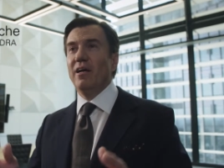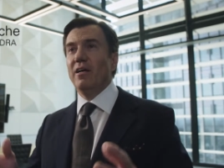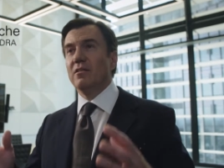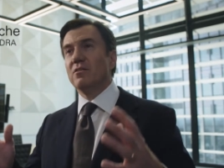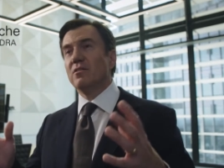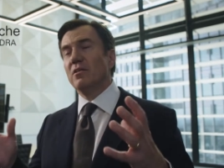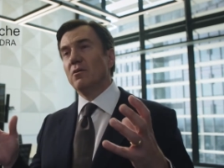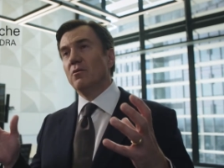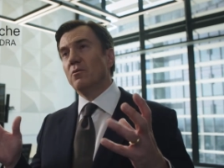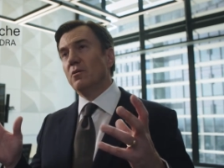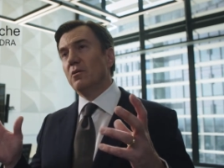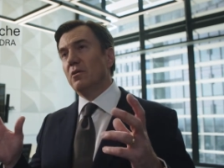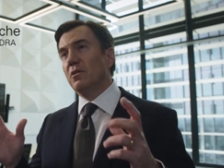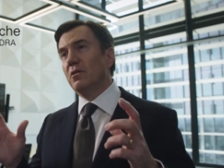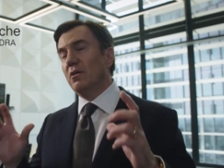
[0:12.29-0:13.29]
And so
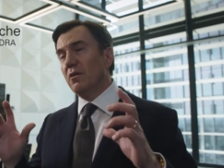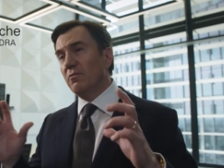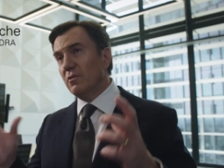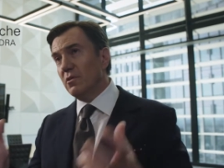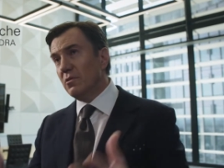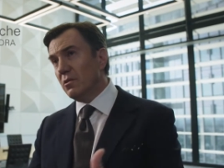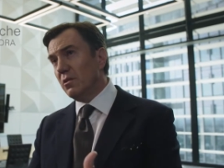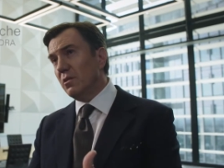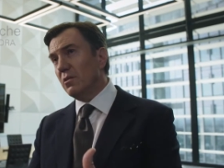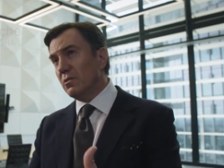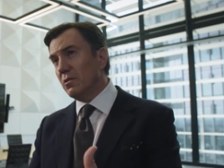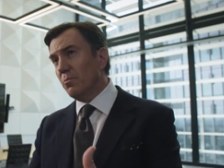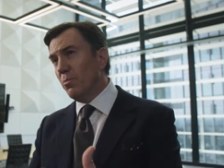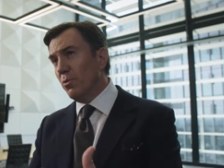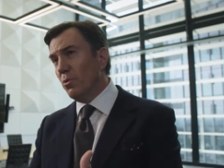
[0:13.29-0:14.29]
the diversity
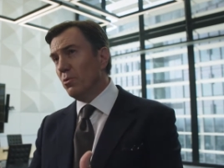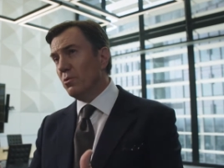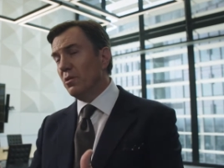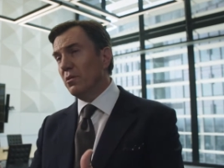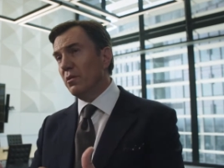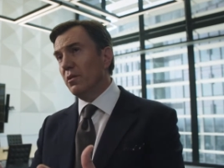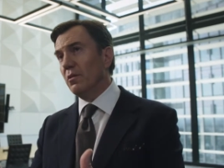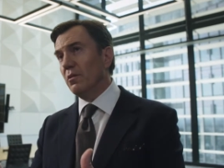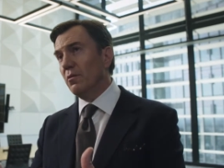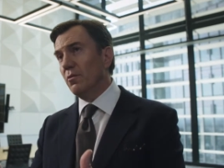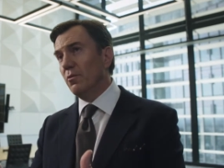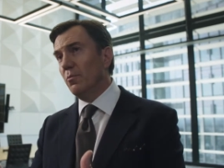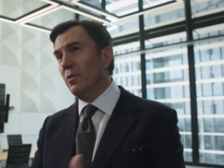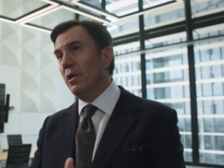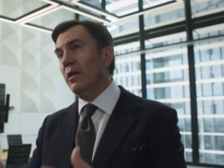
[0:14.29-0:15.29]
is important in the
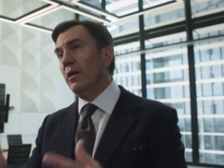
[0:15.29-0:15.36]
room.